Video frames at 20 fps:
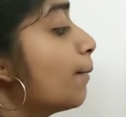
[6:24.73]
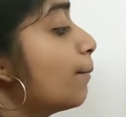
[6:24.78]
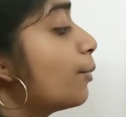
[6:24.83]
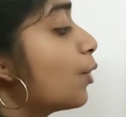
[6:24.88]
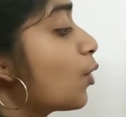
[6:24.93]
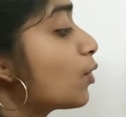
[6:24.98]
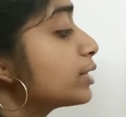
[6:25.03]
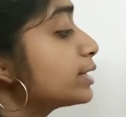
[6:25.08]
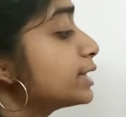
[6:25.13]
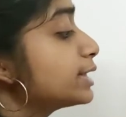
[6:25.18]

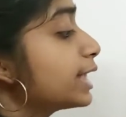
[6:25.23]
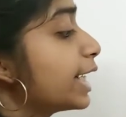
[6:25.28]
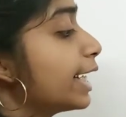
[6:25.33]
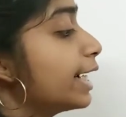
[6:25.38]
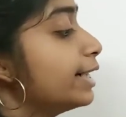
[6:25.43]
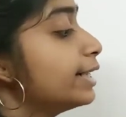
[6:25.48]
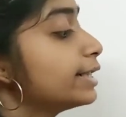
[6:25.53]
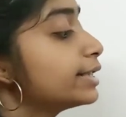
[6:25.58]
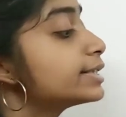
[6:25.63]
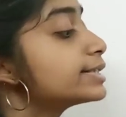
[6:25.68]

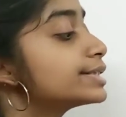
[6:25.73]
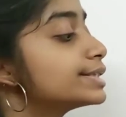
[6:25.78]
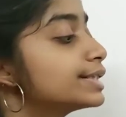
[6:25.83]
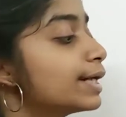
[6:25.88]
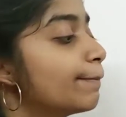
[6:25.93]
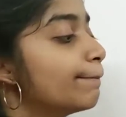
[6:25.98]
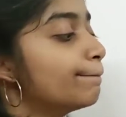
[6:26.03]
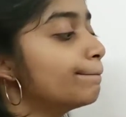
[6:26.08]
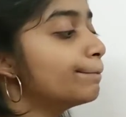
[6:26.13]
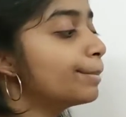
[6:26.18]
Posted is
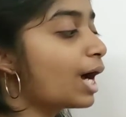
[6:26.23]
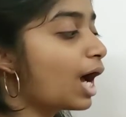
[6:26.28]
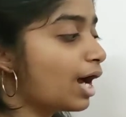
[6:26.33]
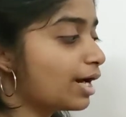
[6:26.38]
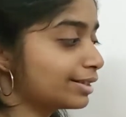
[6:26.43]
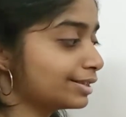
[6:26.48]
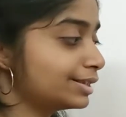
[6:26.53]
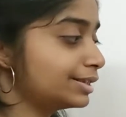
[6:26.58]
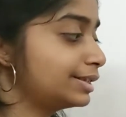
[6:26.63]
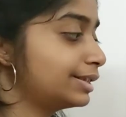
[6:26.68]
the
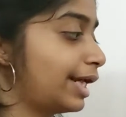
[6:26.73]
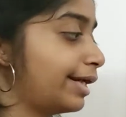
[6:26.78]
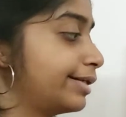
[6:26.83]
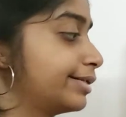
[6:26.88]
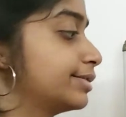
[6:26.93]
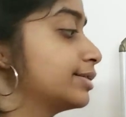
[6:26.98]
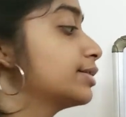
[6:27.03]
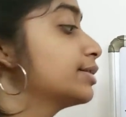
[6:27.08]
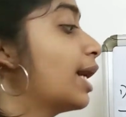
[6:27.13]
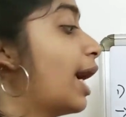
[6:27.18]
past
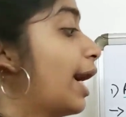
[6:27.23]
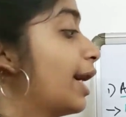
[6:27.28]
tense.